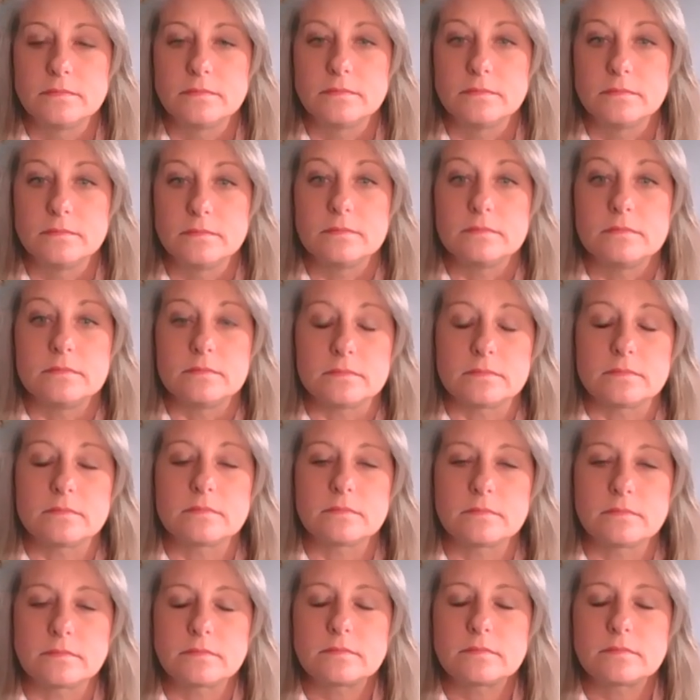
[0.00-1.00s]

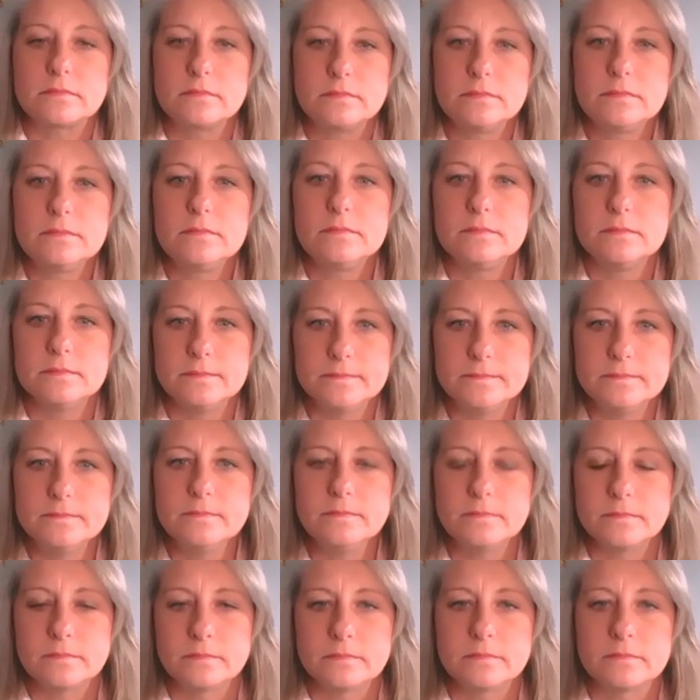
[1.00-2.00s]

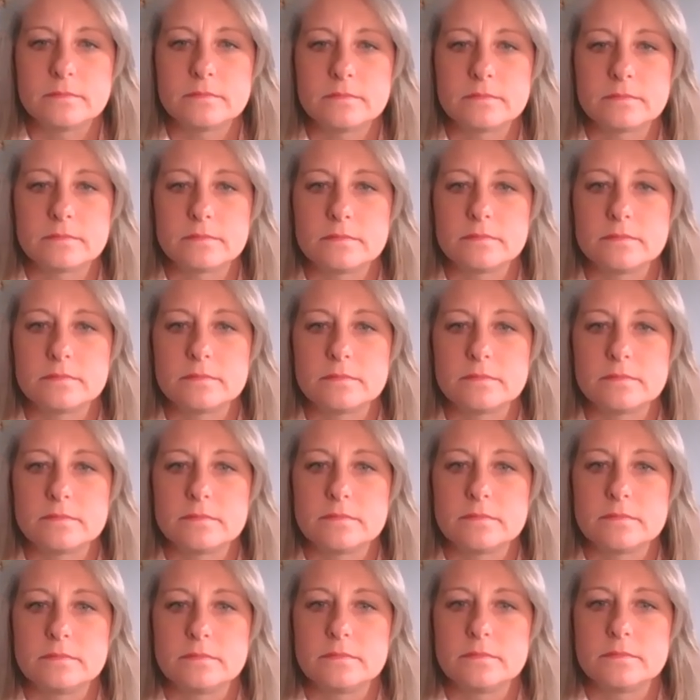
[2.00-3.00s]

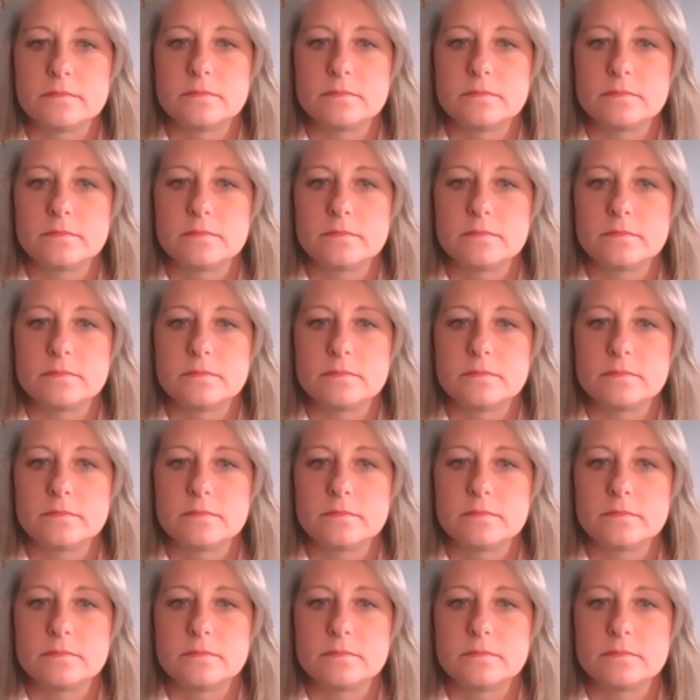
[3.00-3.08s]
The person shown says nothing.